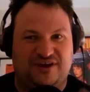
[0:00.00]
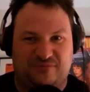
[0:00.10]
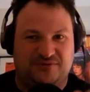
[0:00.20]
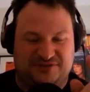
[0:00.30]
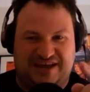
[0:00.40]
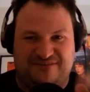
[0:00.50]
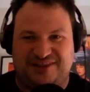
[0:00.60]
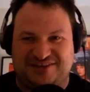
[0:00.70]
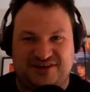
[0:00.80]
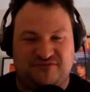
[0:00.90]
I will say,
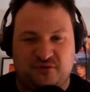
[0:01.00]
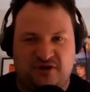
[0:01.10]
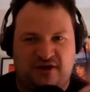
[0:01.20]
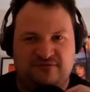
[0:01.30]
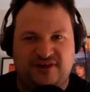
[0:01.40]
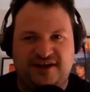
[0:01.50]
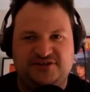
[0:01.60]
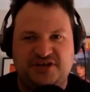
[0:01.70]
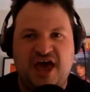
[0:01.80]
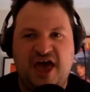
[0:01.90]
philosophical
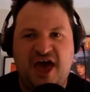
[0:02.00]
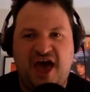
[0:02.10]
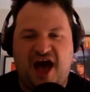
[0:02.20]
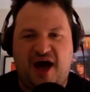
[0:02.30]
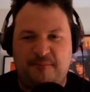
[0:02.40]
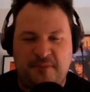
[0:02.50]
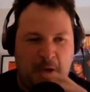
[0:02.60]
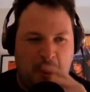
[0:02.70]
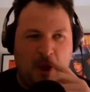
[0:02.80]
conflict. Um,